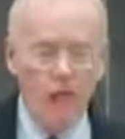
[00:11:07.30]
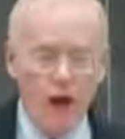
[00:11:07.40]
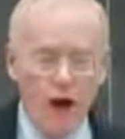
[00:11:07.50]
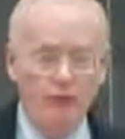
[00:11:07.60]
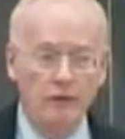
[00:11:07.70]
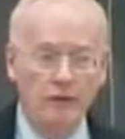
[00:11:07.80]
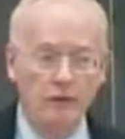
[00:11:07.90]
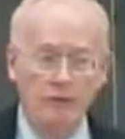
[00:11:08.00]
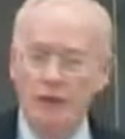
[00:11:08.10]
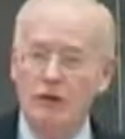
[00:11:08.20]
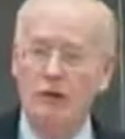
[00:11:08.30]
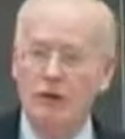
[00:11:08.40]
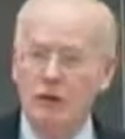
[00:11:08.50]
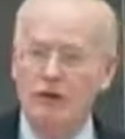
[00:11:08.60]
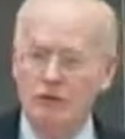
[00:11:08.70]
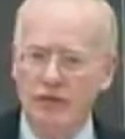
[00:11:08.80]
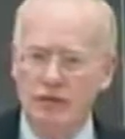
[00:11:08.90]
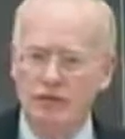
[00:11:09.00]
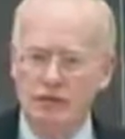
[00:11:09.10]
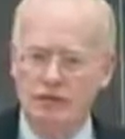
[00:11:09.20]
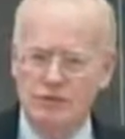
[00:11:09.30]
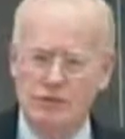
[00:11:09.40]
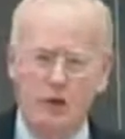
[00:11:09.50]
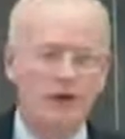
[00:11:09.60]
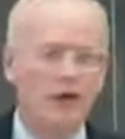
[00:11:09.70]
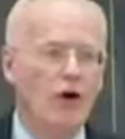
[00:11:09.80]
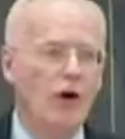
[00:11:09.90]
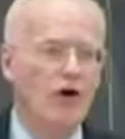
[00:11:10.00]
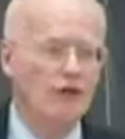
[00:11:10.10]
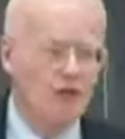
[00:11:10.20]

non-governmental organizations, generally called